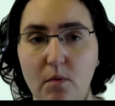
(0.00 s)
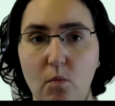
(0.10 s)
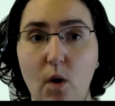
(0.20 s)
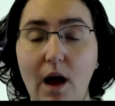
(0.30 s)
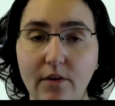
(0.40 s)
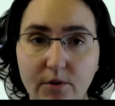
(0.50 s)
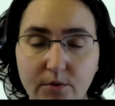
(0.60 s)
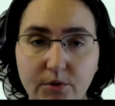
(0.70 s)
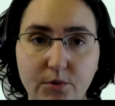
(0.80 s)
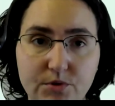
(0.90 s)
why
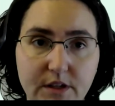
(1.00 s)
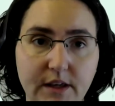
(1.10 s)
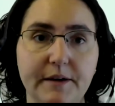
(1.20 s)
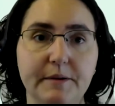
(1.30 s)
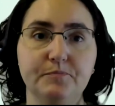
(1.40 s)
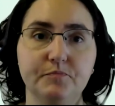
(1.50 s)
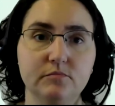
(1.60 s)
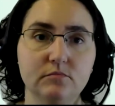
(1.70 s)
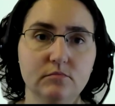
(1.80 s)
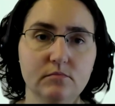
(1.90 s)
they're using it.
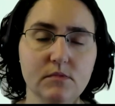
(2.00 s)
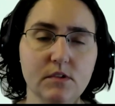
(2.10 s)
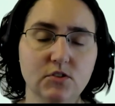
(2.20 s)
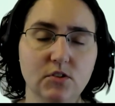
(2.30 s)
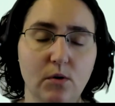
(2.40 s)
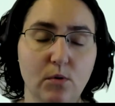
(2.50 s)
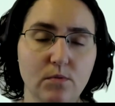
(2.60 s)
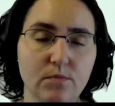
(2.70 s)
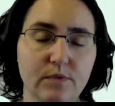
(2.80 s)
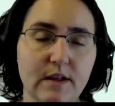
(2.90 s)
So
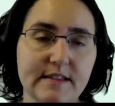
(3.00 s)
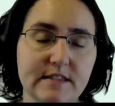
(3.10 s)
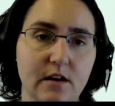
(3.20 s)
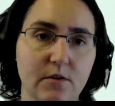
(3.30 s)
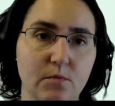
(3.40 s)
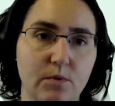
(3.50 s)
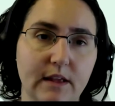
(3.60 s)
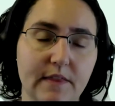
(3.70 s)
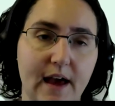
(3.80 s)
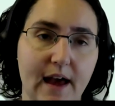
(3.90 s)
it's the
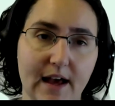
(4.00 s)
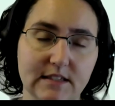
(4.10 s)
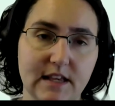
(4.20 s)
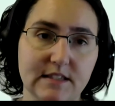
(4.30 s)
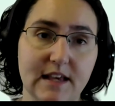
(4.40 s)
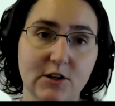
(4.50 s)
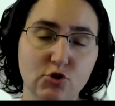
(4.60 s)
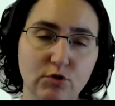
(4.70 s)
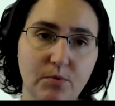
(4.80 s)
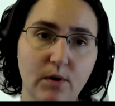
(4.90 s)
really the access
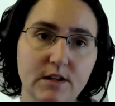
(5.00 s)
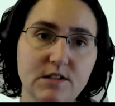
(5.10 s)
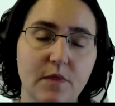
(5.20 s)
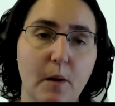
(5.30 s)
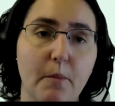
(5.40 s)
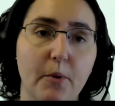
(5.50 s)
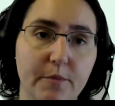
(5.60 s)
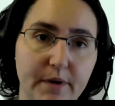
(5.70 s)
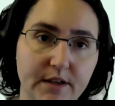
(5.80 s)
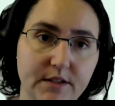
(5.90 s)
entry point and the
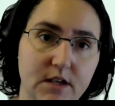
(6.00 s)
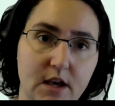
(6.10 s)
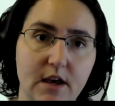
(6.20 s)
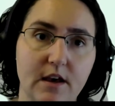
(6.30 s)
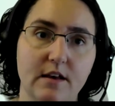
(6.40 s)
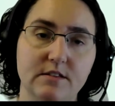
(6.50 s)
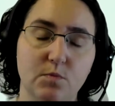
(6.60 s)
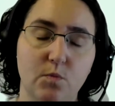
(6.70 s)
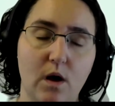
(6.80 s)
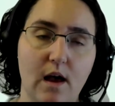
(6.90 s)
purpose
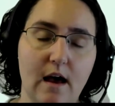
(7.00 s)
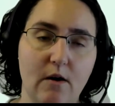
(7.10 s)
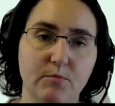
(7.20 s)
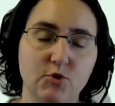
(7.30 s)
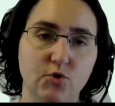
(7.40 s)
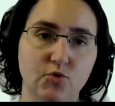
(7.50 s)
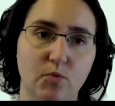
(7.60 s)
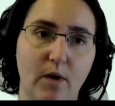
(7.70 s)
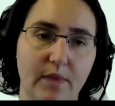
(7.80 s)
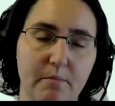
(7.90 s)
is how I'm
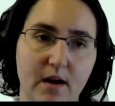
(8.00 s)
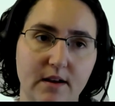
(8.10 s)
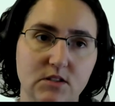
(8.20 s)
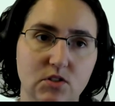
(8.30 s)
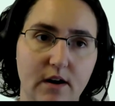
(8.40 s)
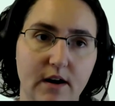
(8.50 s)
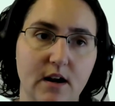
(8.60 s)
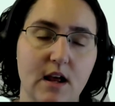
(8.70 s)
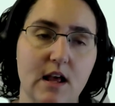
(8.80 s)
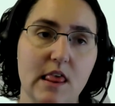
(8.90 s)
choosing what the buckets are.
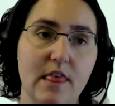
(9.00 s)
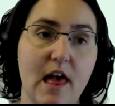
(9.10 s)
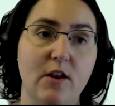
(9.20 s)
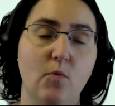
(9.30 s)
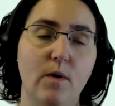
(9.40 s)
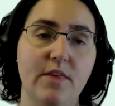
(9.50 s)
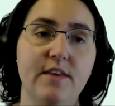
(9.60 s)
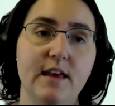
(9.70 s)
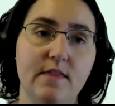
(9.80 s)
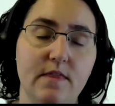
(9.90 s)
Then
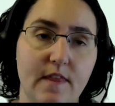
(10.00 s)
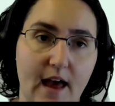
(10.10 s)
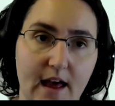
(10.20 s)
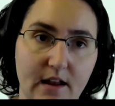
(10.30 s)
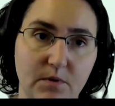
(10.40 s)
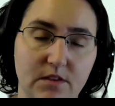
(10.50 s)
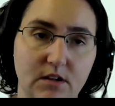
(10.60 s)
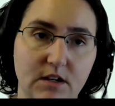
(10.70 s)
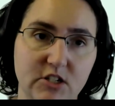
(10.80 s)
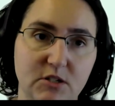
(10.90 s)
within that,
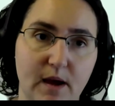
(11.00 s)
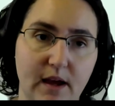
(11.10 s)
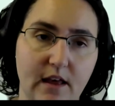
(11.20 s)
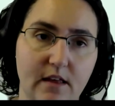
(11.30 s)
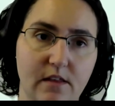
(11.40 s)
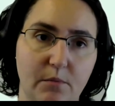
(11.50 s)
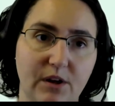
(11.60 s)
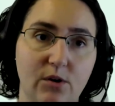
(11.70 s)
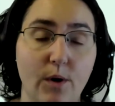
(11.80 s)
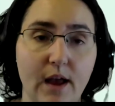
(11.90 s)
within each bucket, then I
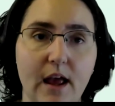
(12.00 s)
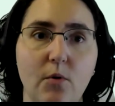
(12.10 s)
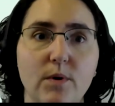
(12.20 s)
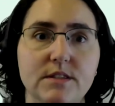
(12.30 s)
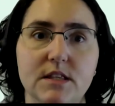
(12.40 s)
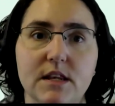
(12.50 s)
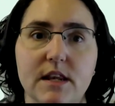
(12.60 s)
go, okay, what's the